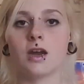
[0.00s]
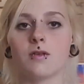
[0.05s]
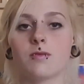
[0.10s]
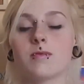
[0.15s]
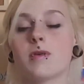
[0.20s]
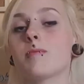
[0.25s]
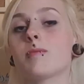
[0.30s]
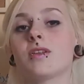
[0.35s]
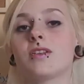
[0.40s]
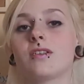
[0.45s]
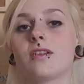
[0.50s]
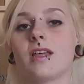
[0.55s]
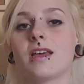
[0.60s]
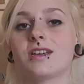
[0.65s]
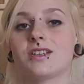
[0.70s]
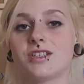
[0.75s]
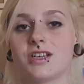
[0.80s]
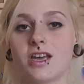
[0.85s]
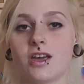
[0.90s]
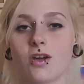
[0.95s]
Remember to
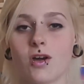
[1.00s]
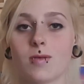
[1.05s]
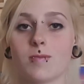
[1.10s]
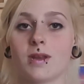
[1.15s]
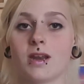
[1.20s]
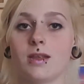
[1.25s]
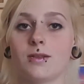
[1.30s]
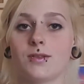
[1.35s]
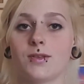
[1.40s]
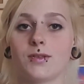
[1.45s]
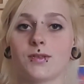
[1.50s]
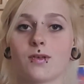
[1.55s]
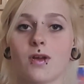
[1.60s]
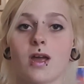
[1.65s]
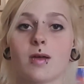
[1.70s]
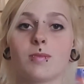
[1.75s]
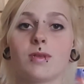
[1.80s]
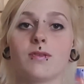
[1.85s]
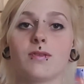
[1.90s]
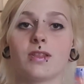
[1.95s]
like, share, comment and
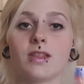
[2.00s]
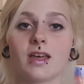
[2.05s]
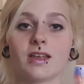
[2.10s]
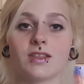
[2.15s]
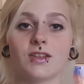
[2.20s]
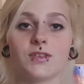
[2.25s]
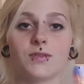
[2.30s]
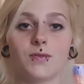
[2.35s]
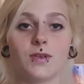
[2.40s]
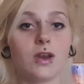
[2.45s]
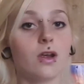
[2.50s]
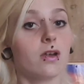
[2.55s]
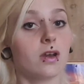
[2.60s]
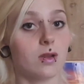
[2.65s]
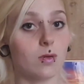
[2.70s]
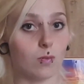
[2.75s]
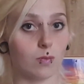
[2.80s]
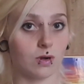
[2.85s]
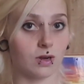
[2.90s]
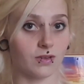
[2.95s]
subscribe if you like this video and
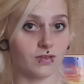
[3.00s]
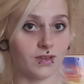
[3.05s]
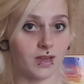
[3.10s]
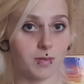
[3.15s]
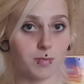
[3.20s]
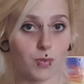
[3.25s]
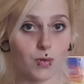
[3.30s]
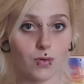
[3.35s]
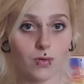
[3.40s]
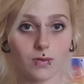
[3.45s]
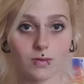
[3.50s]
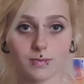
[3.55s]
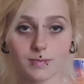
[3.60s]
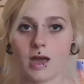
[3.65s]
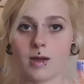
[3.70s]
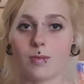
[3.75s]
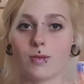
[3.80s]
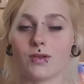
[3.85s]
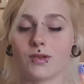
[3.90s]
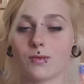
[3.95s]
you want to see more.
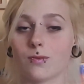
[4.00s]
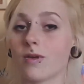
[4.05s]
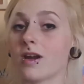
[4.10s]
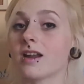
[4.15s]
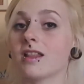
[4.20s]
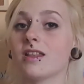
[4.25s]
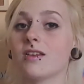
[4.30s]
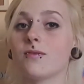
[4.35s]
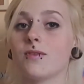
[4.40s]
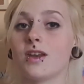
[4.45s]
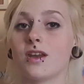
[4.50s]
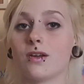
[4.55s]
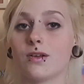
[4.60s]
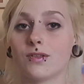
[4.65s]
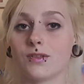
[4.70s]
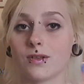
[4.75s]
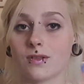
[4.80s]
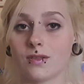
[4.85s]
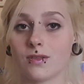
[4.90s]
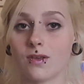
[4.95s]
I post writerly
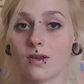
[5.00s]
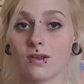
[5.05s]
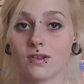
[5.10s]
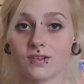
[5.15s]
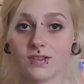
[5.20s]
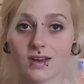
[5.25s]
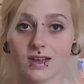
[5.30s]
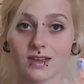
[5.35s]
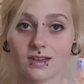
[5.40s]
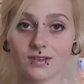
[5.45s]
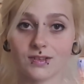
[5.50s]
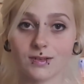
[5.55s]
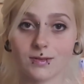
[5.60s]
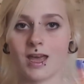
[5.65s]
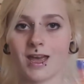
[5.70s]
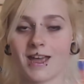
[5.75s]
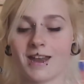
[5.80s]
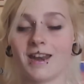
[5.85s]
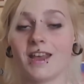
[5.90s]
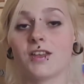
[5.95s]
videos on Thursdays,
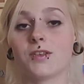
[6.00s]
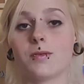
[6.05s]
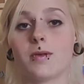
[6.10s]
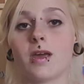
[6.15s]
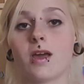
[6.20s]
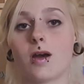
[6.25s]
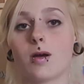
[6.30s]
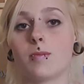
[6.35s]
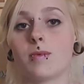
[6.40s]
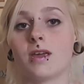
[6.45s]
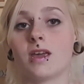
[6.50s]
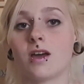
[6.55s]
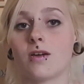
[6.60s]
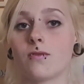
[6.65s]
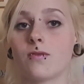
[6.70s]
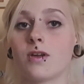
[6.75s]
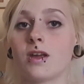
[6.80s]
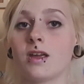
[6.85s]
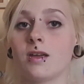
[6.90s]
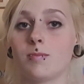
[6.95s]
and next week I'll be
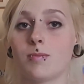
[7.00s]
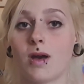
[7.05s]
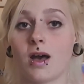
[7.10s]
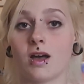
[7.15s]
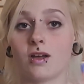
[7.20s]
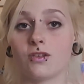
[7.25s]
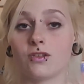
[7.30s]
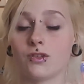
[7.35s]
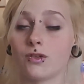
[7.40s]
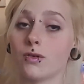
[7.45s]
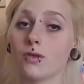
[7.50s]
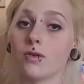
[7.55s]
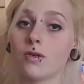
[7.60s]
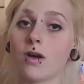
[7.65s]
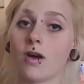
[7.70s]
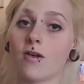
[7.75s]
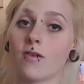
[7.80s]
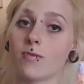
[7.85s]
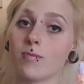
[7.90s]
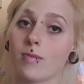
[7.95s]
covering part 2
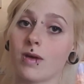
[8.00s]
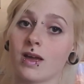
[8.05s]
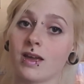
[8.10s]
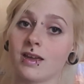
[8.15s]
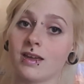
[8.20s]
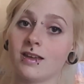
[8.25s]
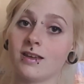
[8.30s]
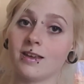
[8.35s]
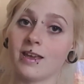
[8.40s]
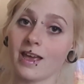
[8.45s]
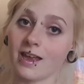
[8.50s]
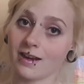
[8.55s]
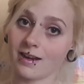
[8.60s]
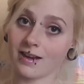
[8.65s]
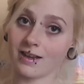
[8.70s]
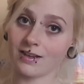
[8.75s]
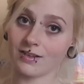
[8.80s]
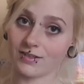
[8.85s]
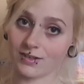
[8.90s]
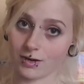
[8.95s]
of my
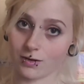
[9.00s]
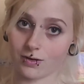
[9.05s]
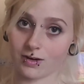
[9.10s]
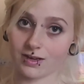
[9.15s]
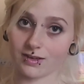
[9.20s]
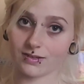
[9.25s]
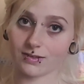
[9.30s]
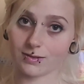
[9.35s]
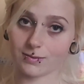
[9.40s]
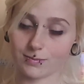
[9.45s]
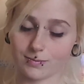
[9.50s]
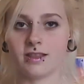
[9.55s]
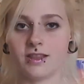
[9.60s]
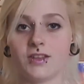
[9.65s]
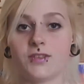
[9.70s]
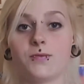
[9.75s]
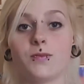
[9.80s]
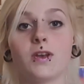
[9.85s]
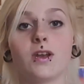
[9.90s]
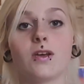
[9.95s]
editing series.
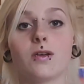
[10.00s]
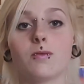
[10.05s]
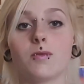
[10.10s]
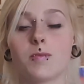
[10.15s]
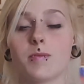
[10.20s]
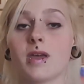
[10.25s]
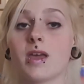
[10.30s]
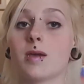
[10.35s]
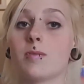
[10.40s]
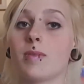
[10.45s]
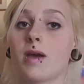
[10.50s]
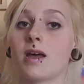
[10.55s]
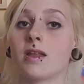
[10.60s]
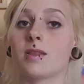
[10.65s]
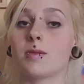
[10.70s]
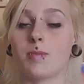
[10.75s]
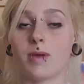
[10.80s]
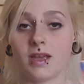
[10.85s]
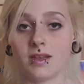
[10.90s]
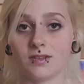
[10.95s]
This video will be about
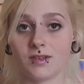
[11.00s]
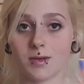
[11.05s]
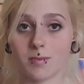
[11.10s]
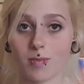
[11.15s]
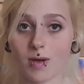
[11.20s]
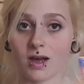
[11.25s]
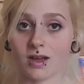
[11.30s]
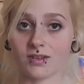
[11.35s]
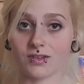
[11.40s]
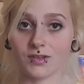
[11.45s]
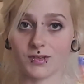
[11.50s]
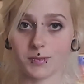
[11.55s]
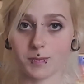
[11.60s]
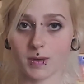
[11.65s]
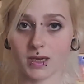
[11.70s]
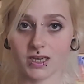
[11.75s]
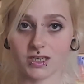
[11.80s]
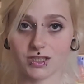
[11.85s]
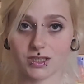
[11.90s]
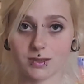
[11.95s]
the basic parts of
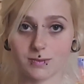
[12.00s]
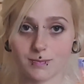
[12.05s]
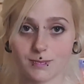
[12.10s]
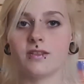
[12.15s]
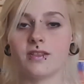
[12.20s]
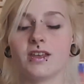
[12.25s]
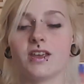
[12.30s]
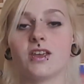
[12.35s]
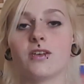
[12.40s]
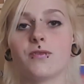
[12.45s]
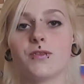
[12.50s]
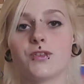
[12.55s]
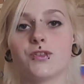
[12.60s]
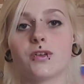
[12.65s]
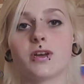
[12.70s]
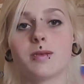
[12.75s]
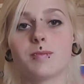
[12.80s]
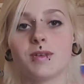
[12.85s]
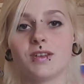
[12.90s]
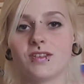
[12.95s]
speech. Thank you for
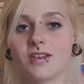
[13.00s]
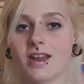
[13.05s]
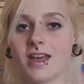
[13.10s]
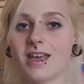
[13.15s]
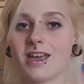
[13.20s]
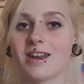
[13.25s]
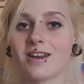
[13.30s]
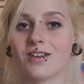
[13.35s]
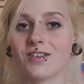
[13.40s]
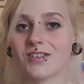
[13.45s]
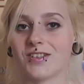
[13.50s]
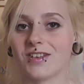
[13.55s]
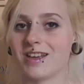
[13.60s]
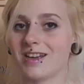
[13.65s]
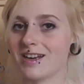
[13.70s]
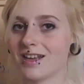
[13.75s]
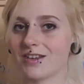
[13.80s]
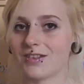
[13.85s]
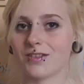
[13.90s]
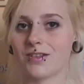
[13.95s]
joining me today, and I'll see you
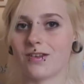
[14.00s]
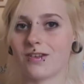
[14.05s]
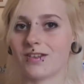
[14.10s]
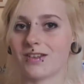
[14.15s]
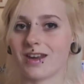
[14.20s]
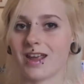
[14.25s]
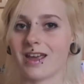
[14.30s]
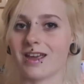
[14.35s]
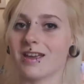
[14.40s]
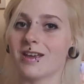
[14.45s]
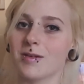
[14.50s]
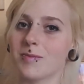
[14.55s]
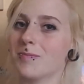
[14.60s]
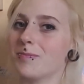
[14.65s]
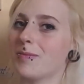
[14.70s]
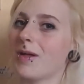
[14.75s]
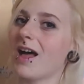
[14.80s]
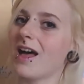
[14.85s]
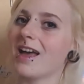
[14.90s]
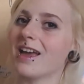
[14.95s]
next Thursday.
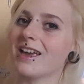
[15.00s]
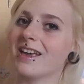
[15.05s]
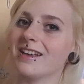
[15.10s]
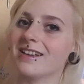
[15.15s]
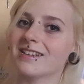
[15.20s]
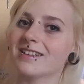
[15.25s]
Bye!